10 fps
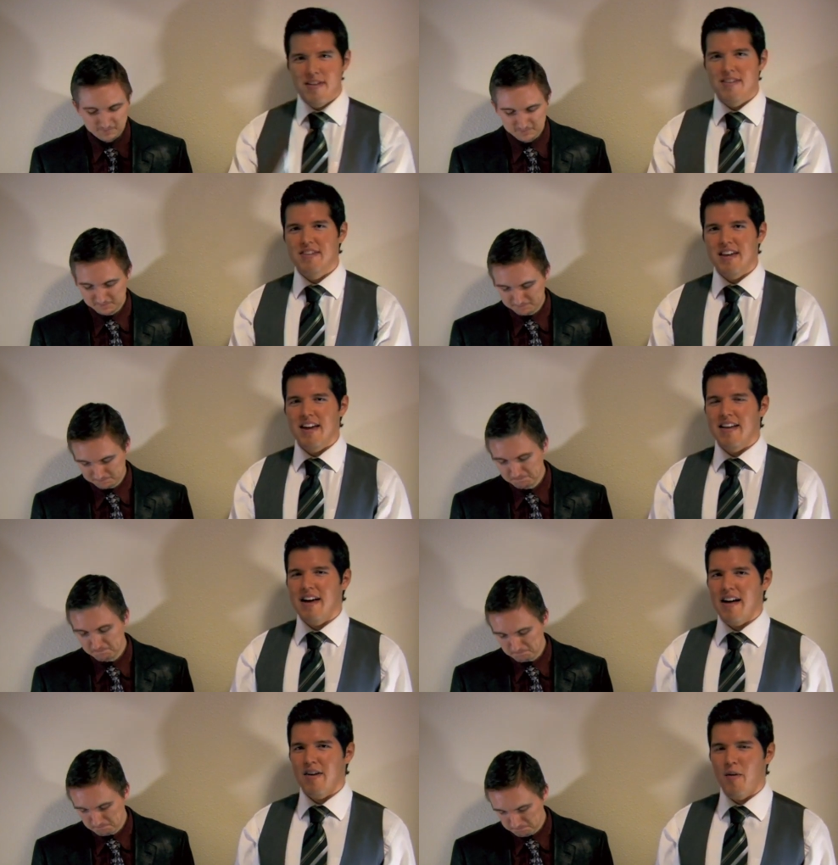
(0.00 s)
Speaker 1: really see it
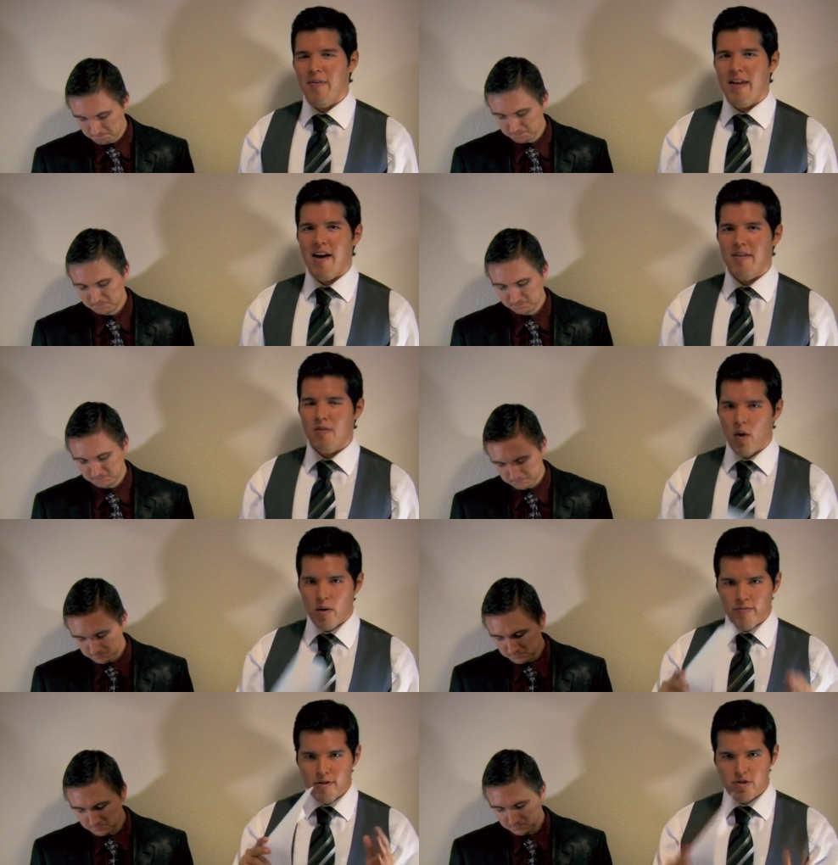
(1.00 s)
uh, going that
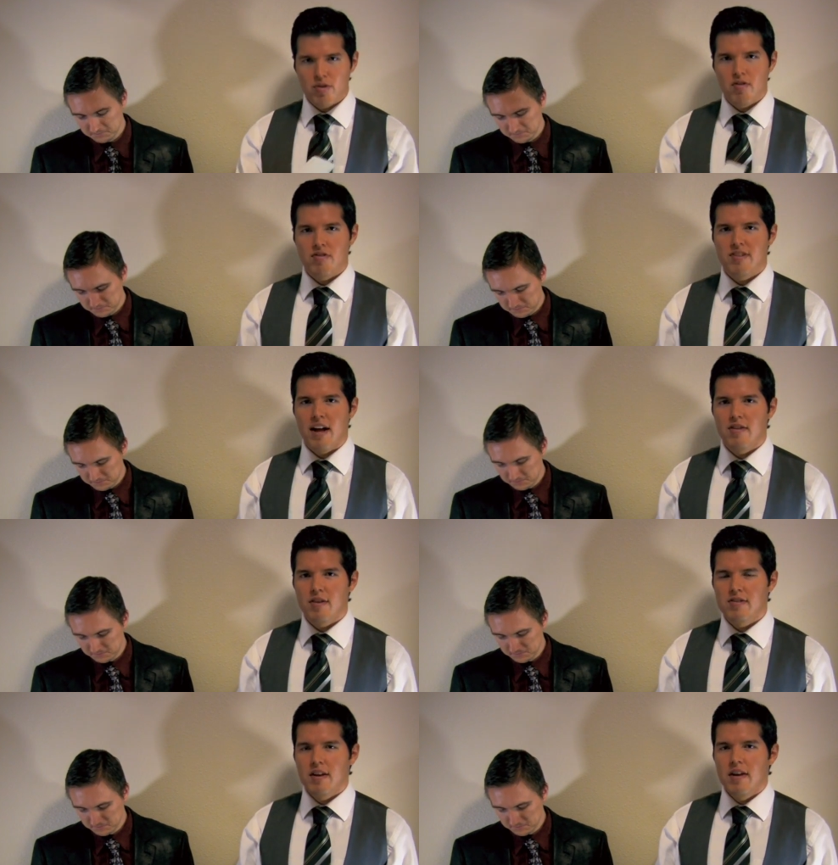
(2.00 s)
going for Junior Dos
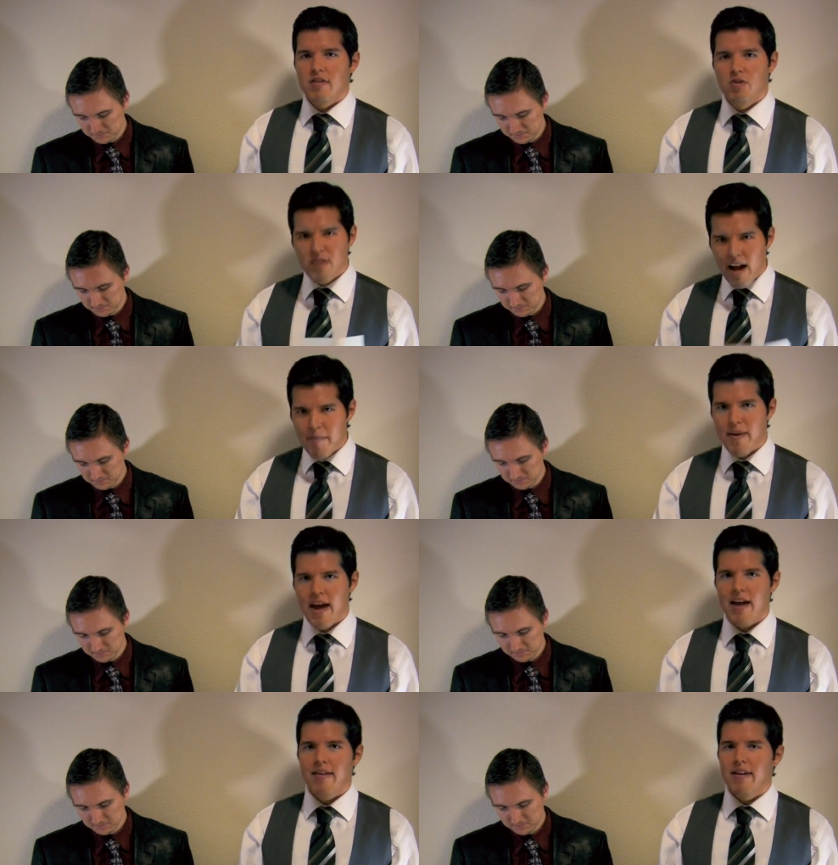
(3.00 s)
Santos. Do not
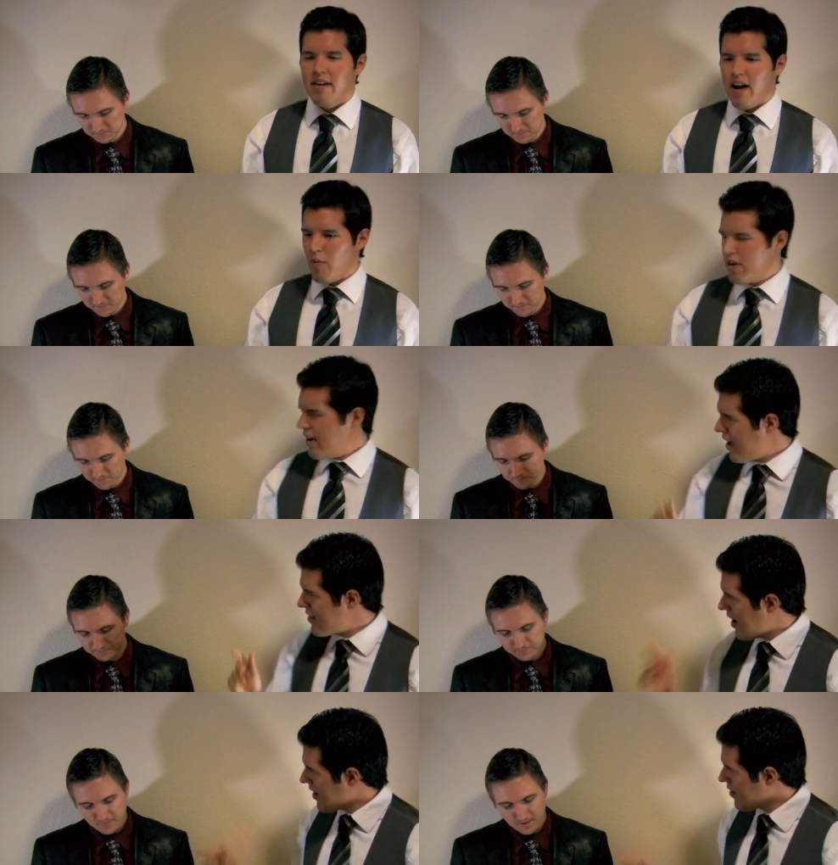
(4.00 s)
bet. Uh, what do you
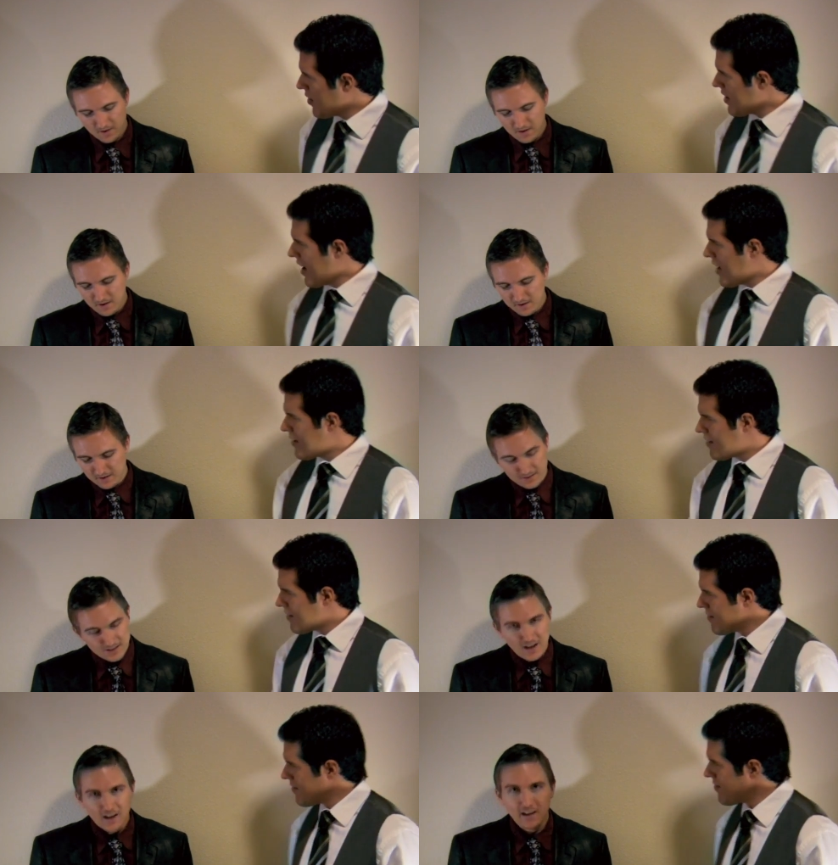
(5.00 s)
got, dog? What do you got?
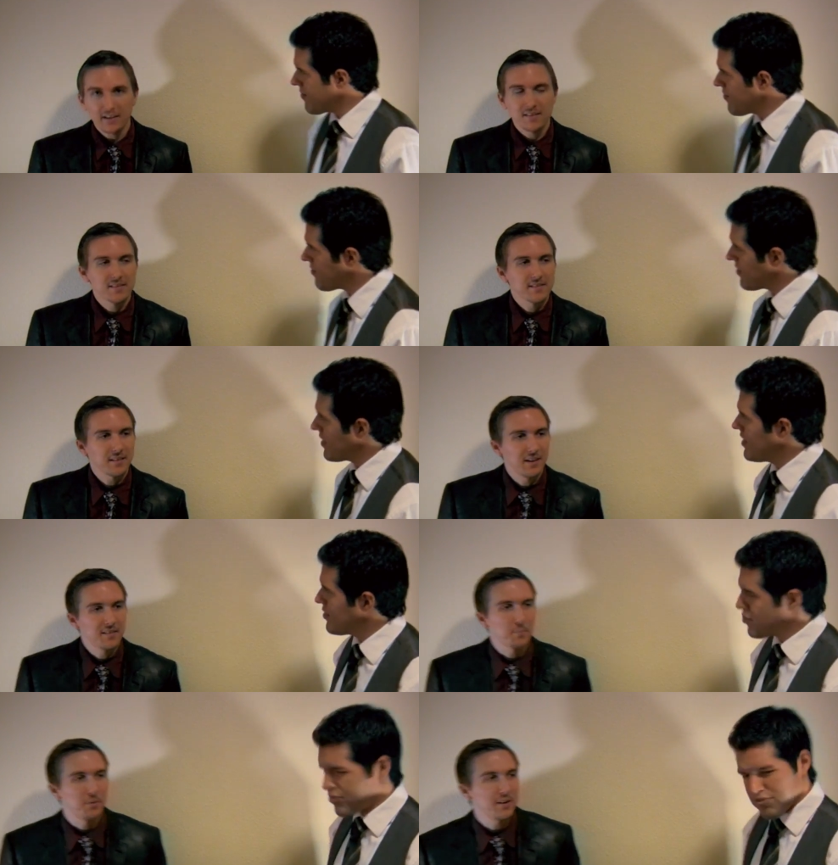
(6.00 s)
Speaker 2: Yeah, it's
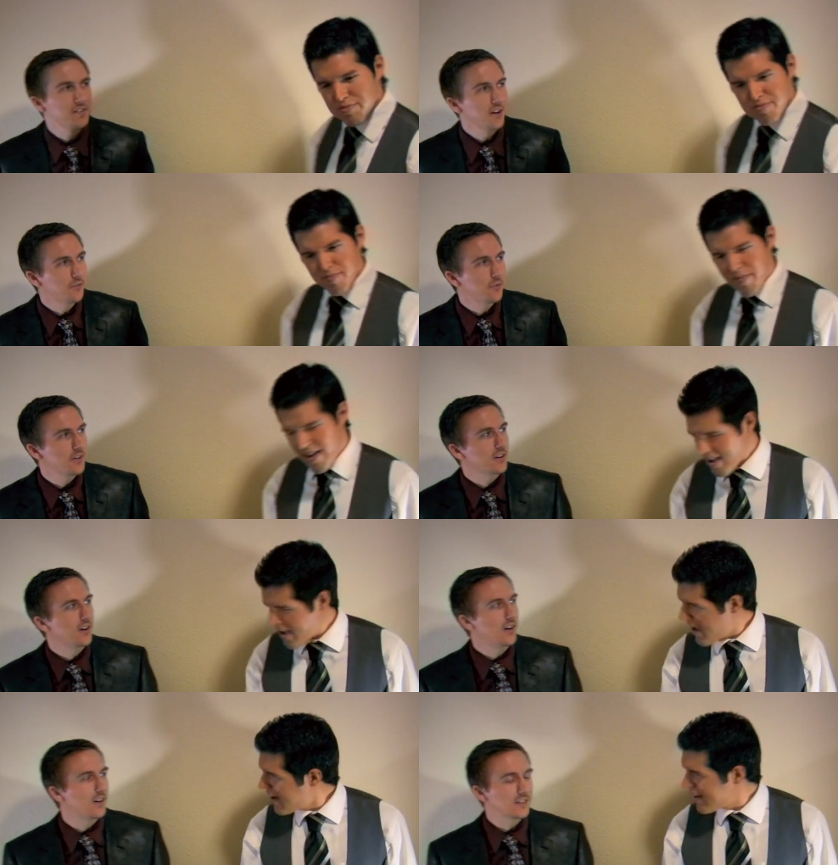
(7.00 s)
it's a pretty tough one
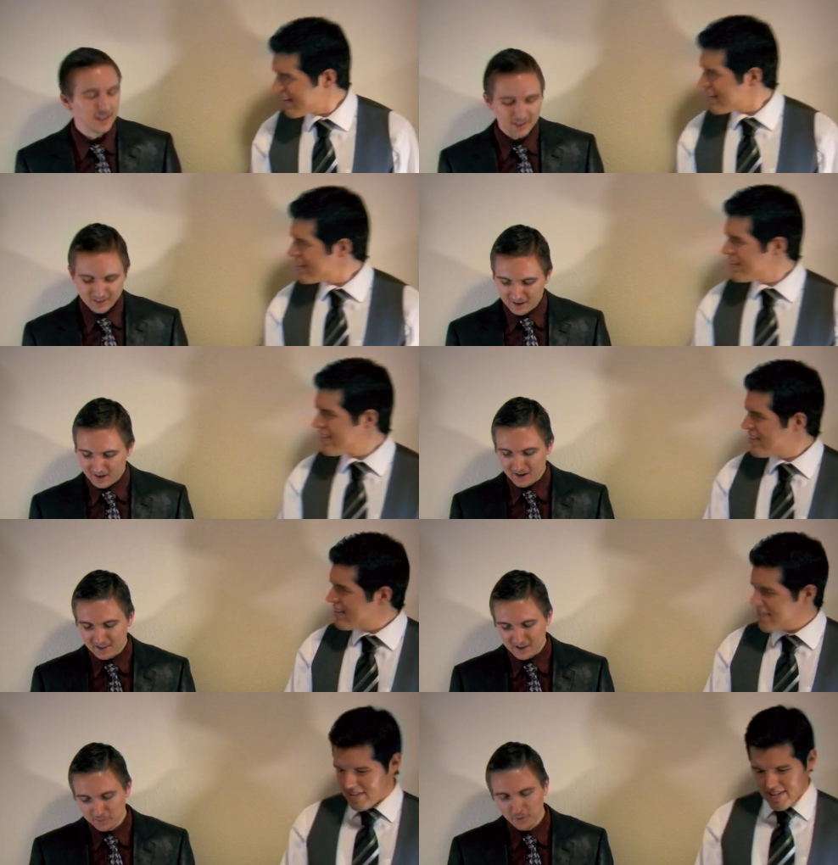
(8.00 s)
Man. to call. Like uh, I
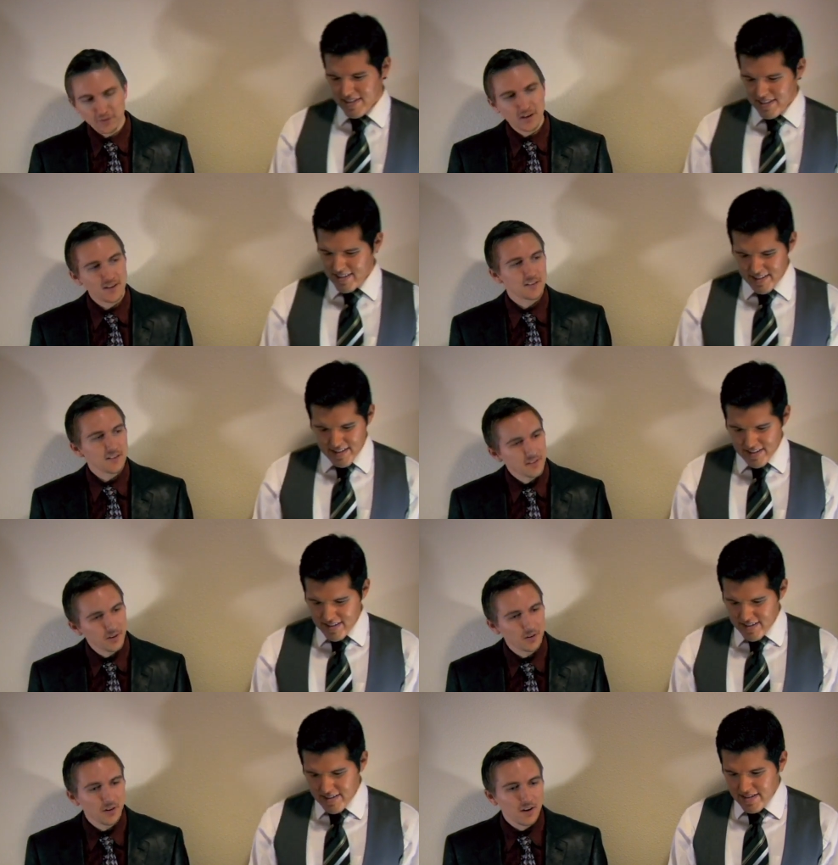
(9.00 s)
like both guys
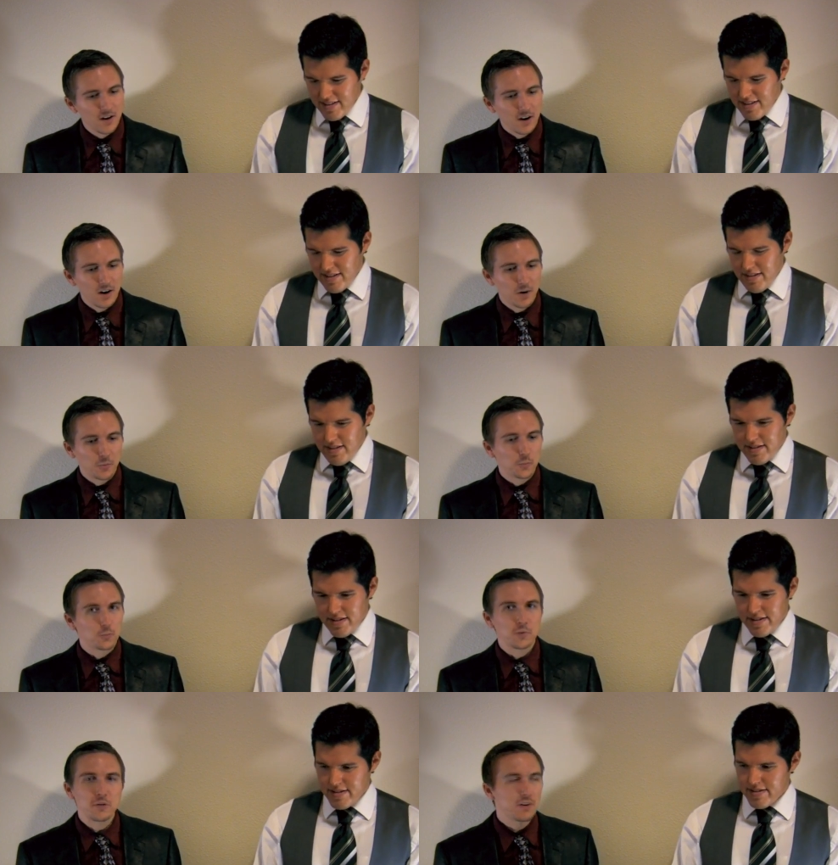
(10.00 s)
also. Uh,
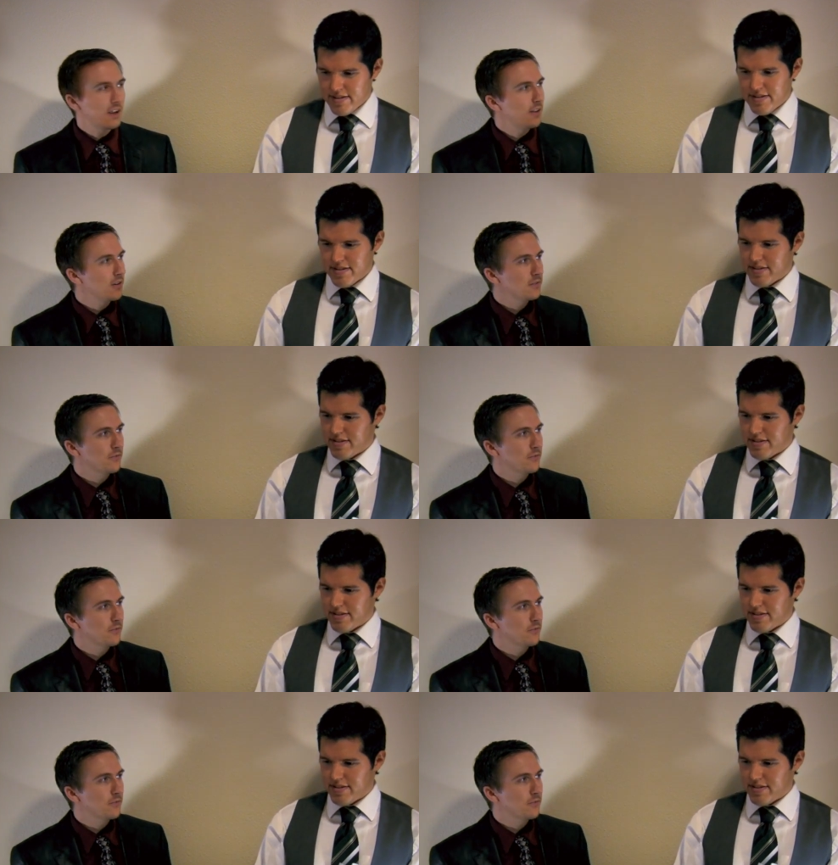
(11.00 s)
we were together